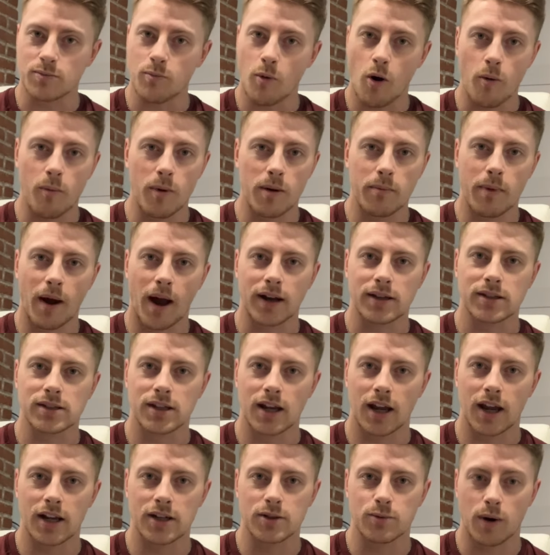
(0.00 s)
moment
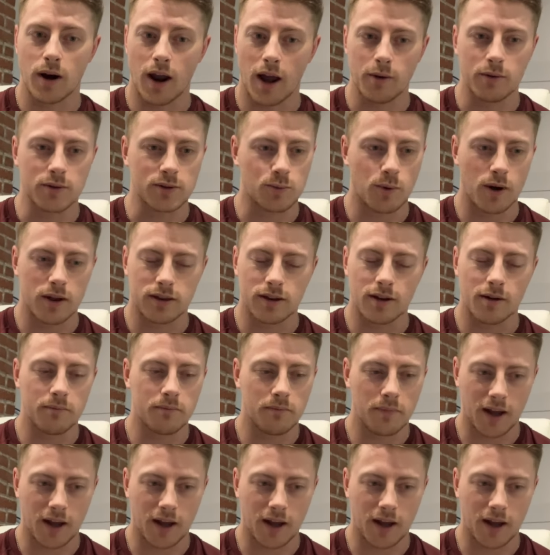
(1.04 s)
backstage when I was with him.